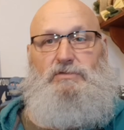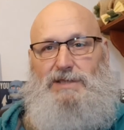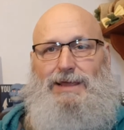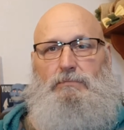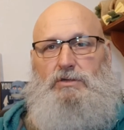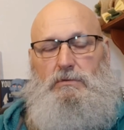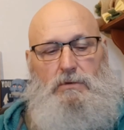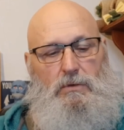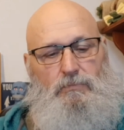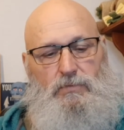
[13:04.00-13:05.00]
Sam's.
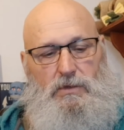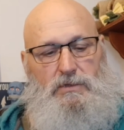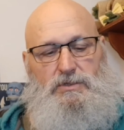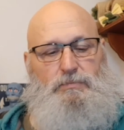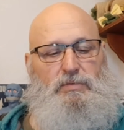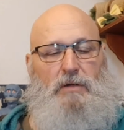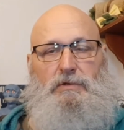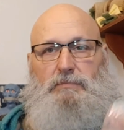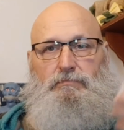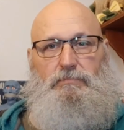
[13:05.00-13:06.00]
It's
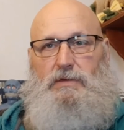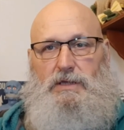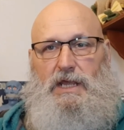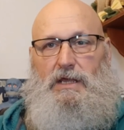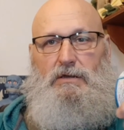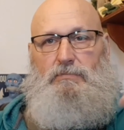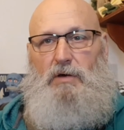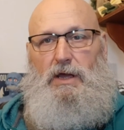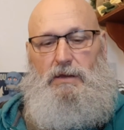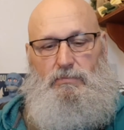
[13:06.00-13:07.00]
probably canned
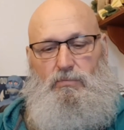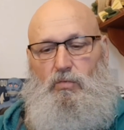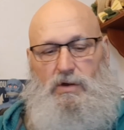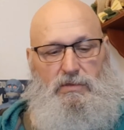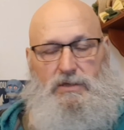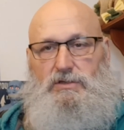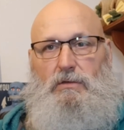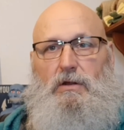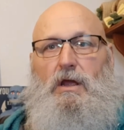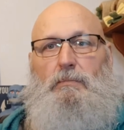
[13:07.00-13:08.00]
by one of these
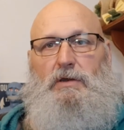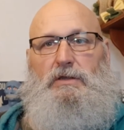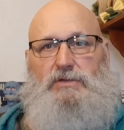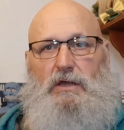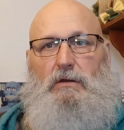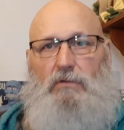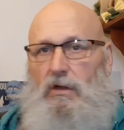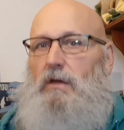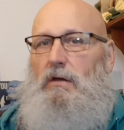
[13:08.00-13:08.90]
other companies in